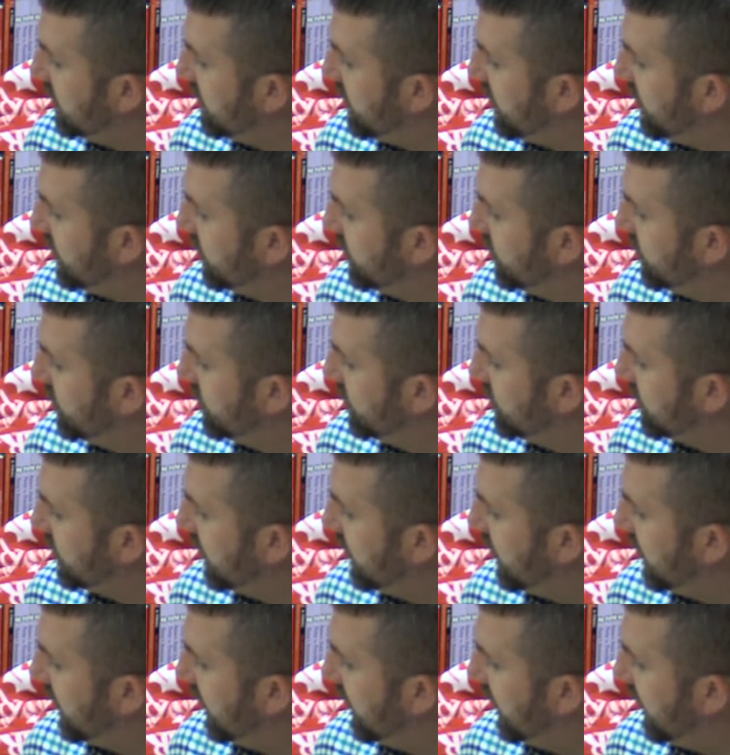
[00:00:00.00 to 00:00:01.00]
not look
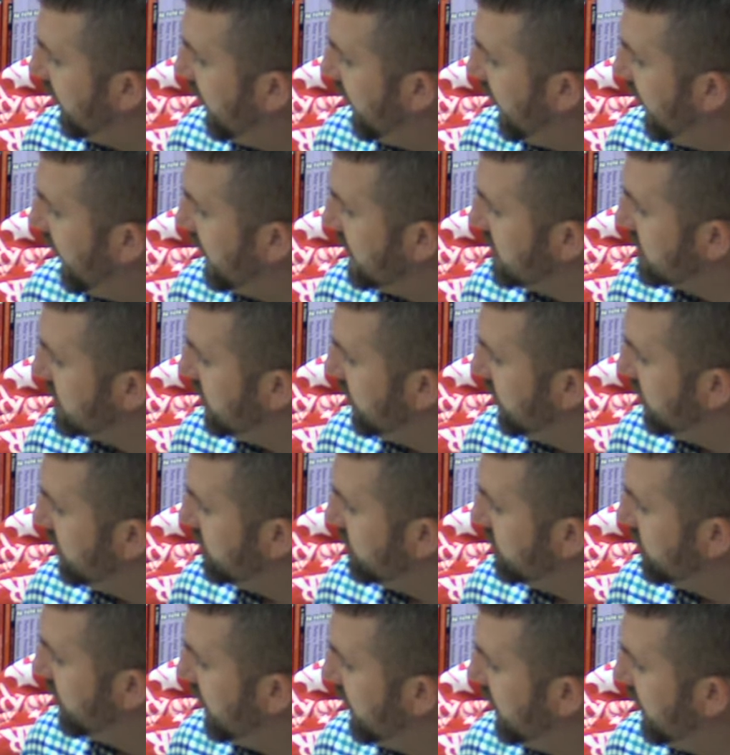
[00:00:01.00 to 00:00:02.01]
as
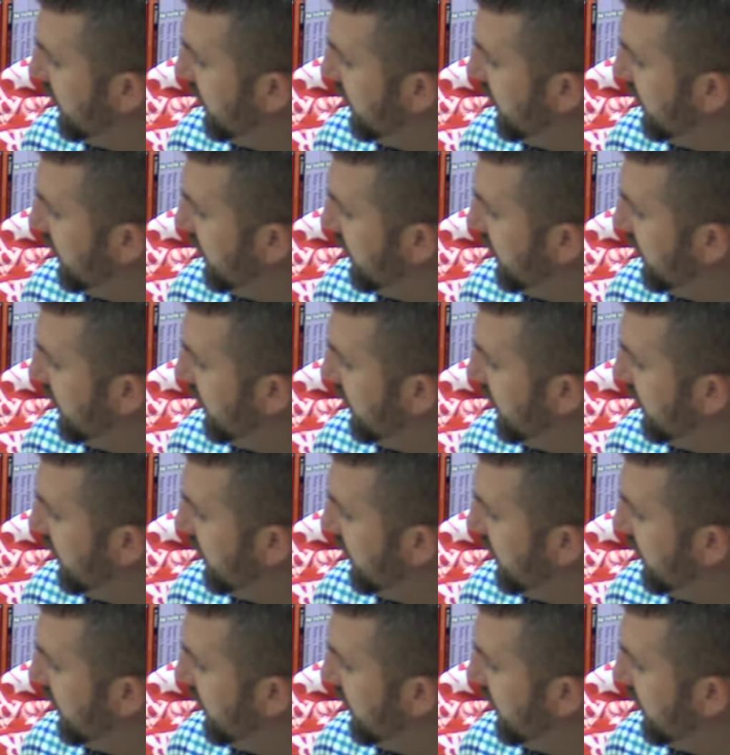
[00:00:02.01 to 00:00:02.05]
if